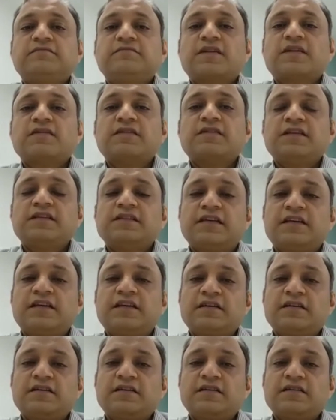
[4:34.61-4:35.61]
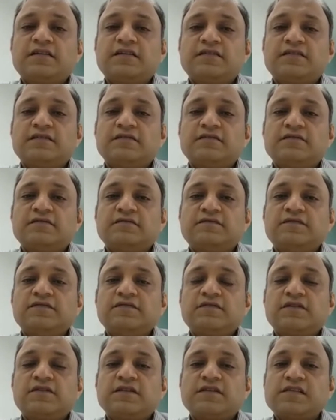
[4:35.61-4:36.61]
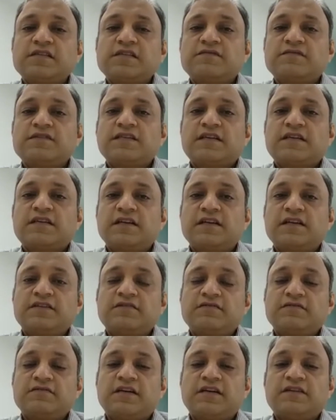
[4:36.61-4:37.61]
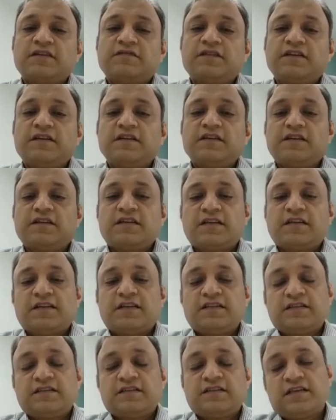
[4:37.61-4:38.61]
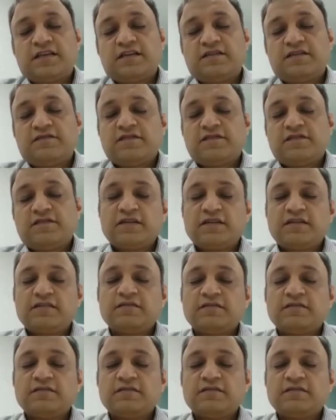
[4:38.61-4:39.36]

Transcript: So these are two causes which are related to heart failure and kidney failure.